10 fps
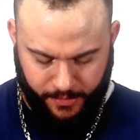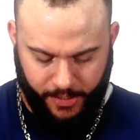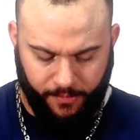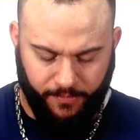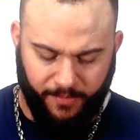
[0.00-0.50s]

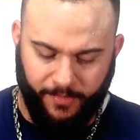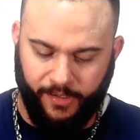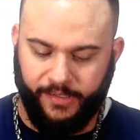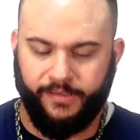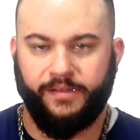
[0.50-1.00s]
1
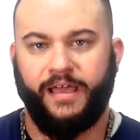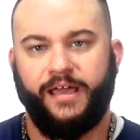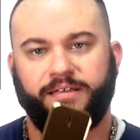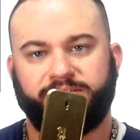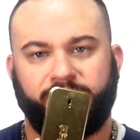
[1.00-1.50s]
million
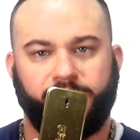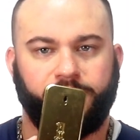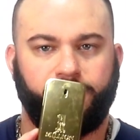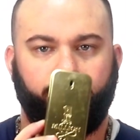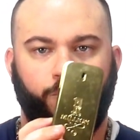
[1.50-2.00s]
has like a
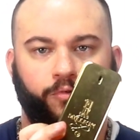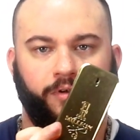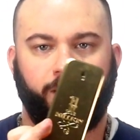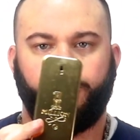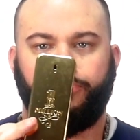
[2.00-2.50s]
more
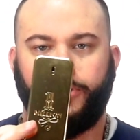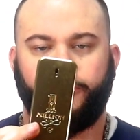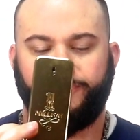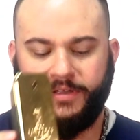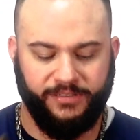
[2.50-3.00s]

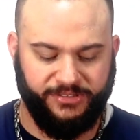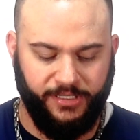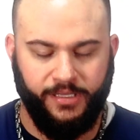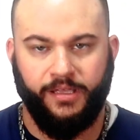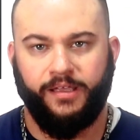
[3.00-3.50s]
brighter face.
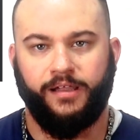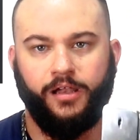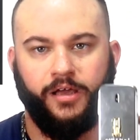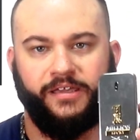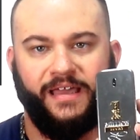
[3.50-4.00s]

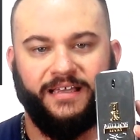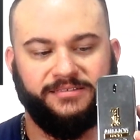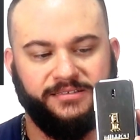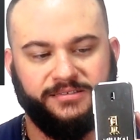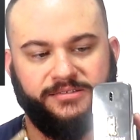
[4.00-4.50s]
Lucky
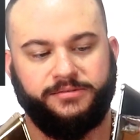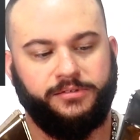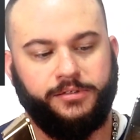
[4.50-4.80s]
has this